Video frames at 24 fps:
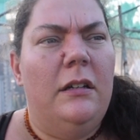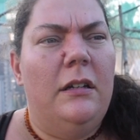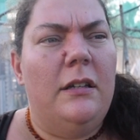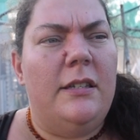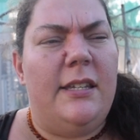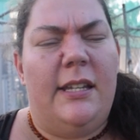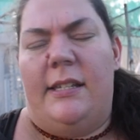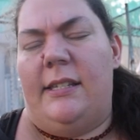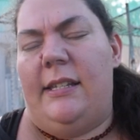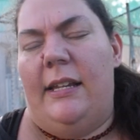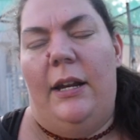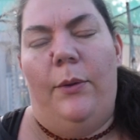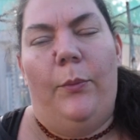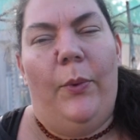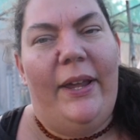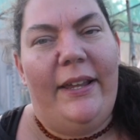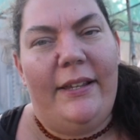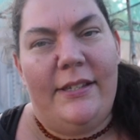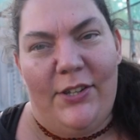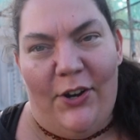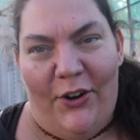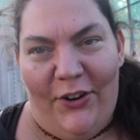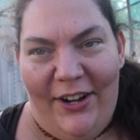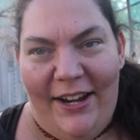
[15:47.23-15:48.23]
16 a
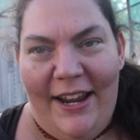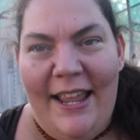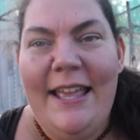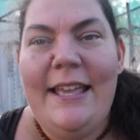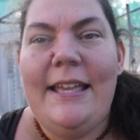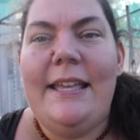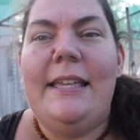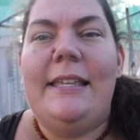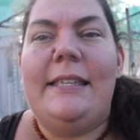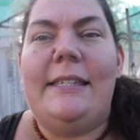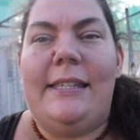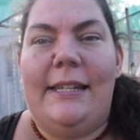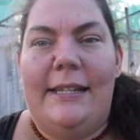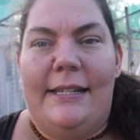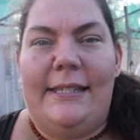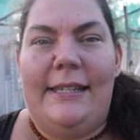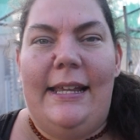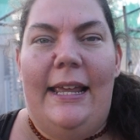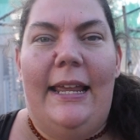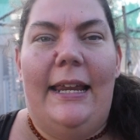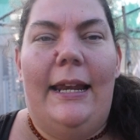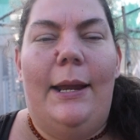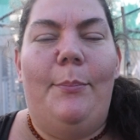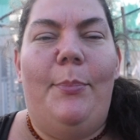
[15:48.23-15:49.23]
week, sorry,
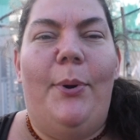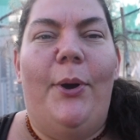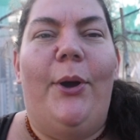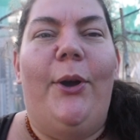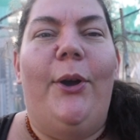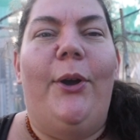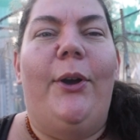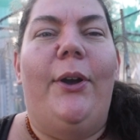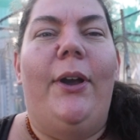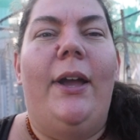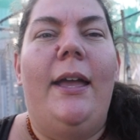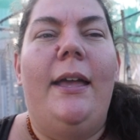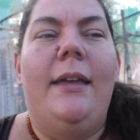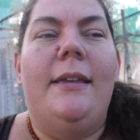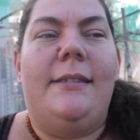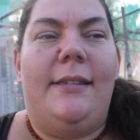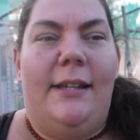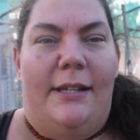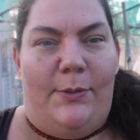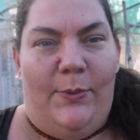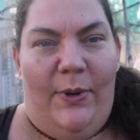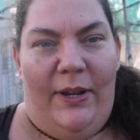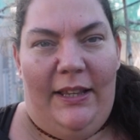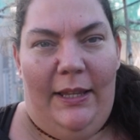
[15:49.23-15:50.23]
16 per
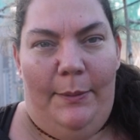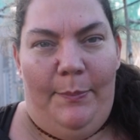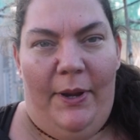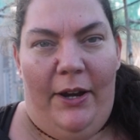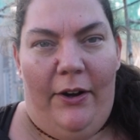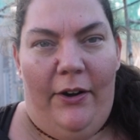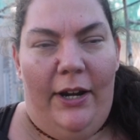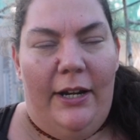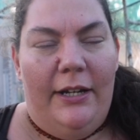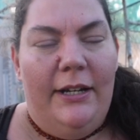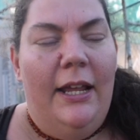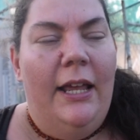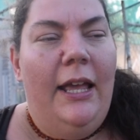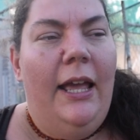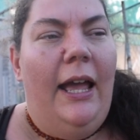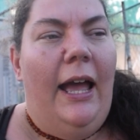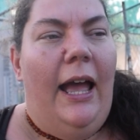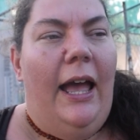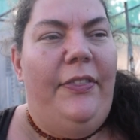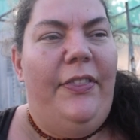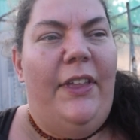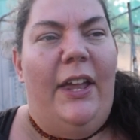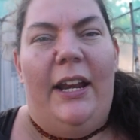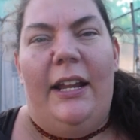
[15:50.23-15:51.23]
6 weekly period,
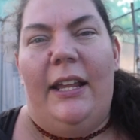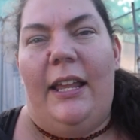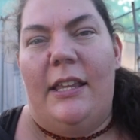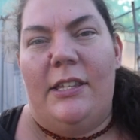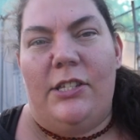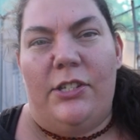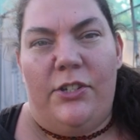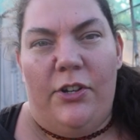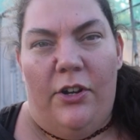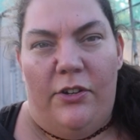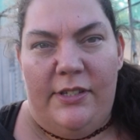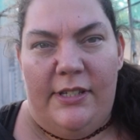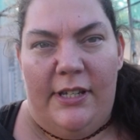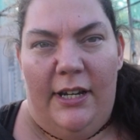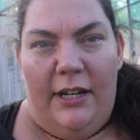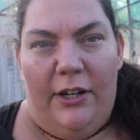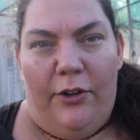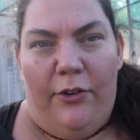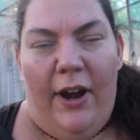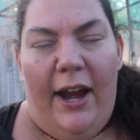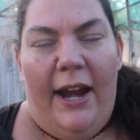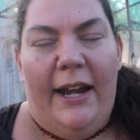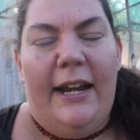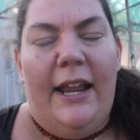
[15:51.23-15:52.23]
and then it gets tossed in a
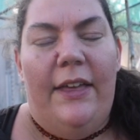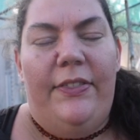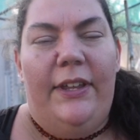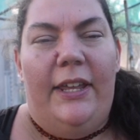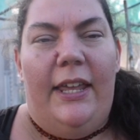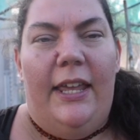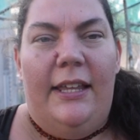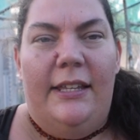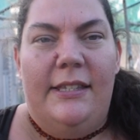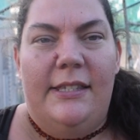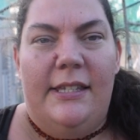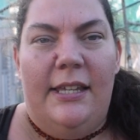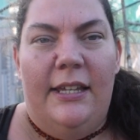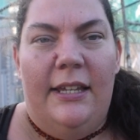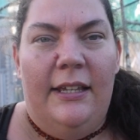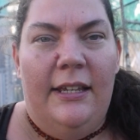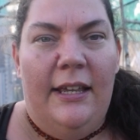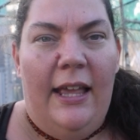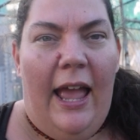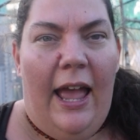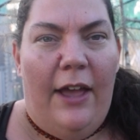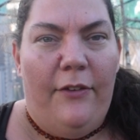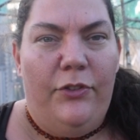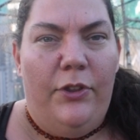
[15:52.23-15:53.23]
crate, and the kids
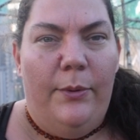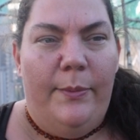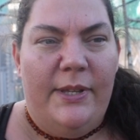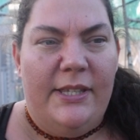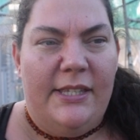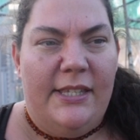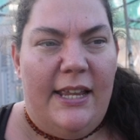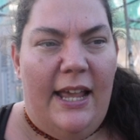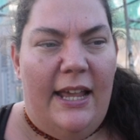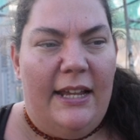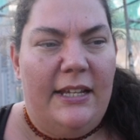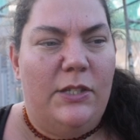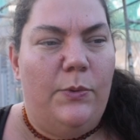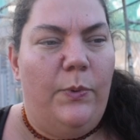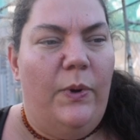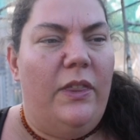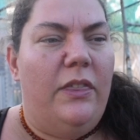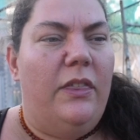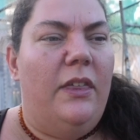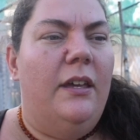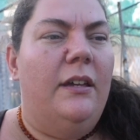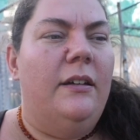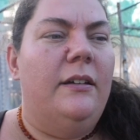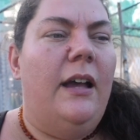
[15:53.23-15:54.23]
have them as snacks
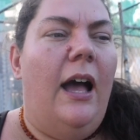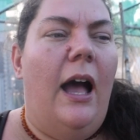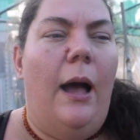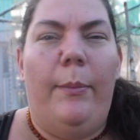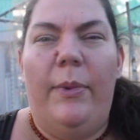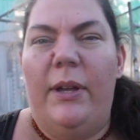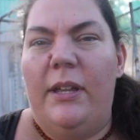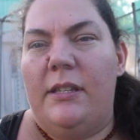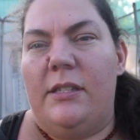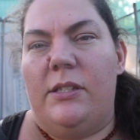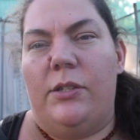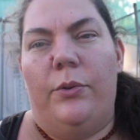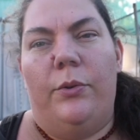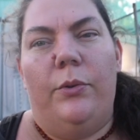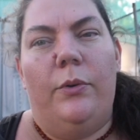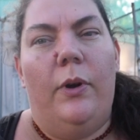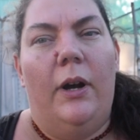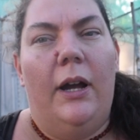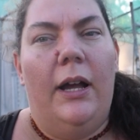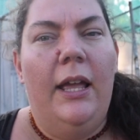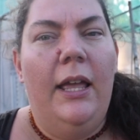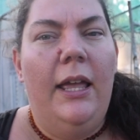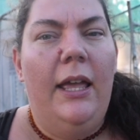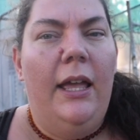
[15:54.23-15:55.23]
with hummus
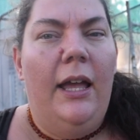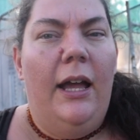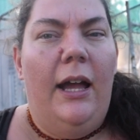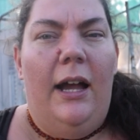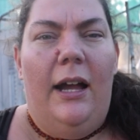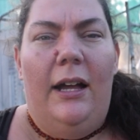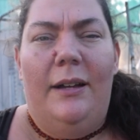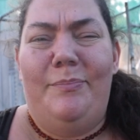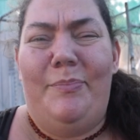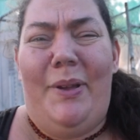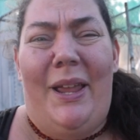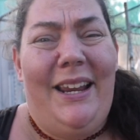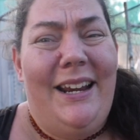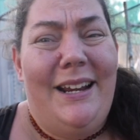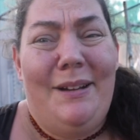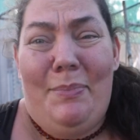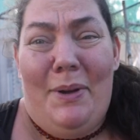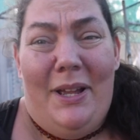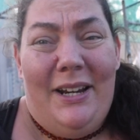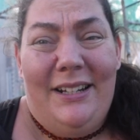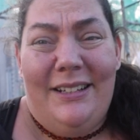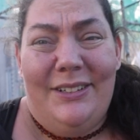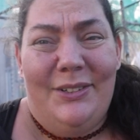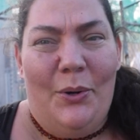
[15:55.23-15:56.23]
or peanut
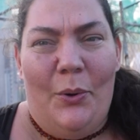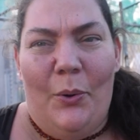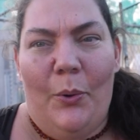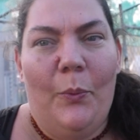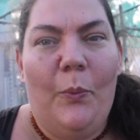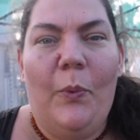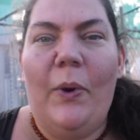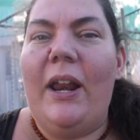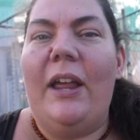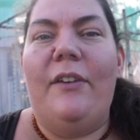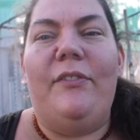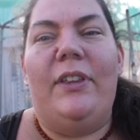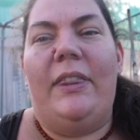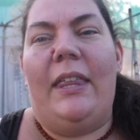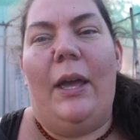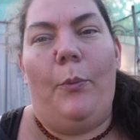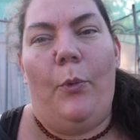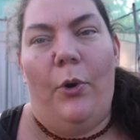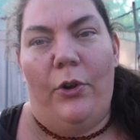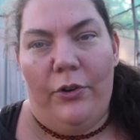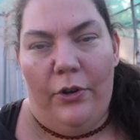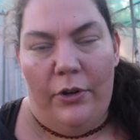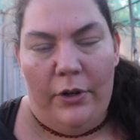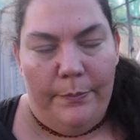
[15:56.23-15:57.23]
butter or whatever they
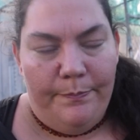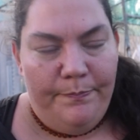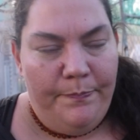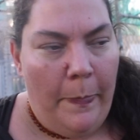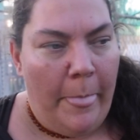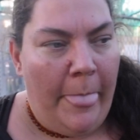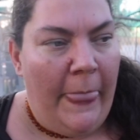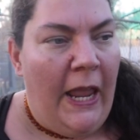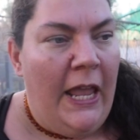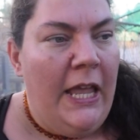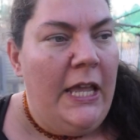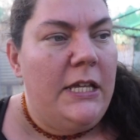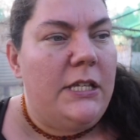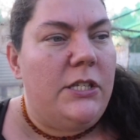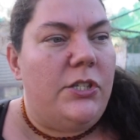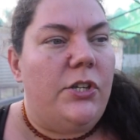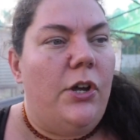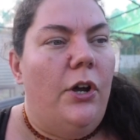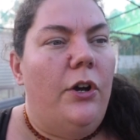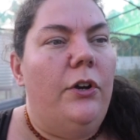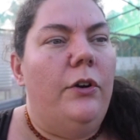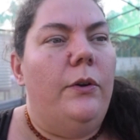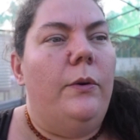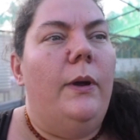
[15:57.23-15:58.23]
want on them.
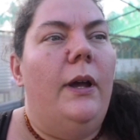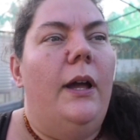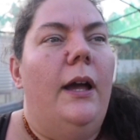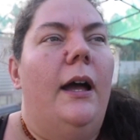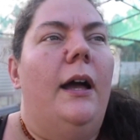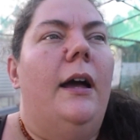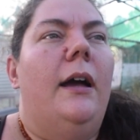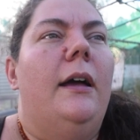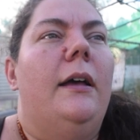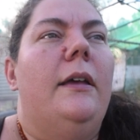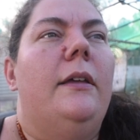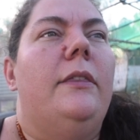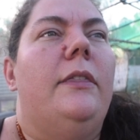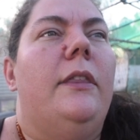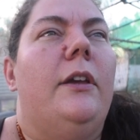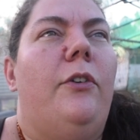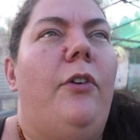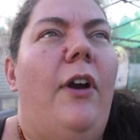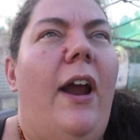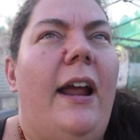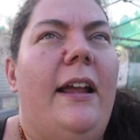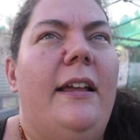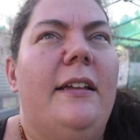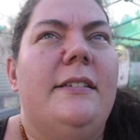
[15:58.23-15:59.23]
So the
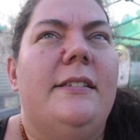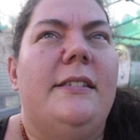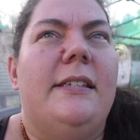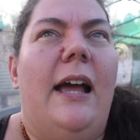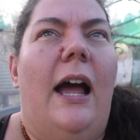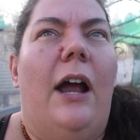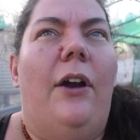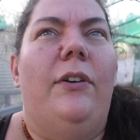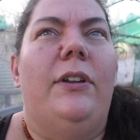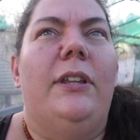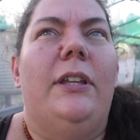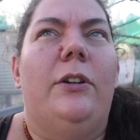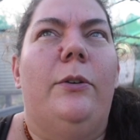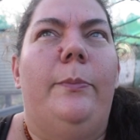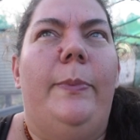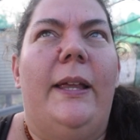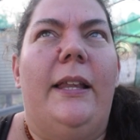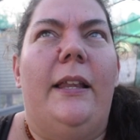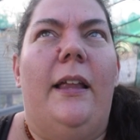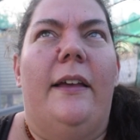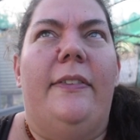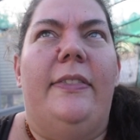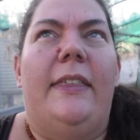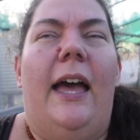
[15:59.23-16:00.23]
crackers are a little
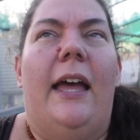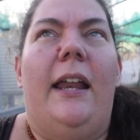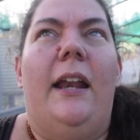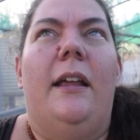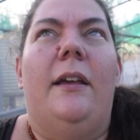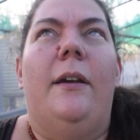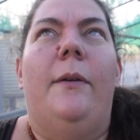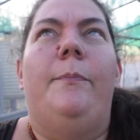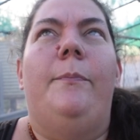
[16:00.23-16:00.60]
bit like that.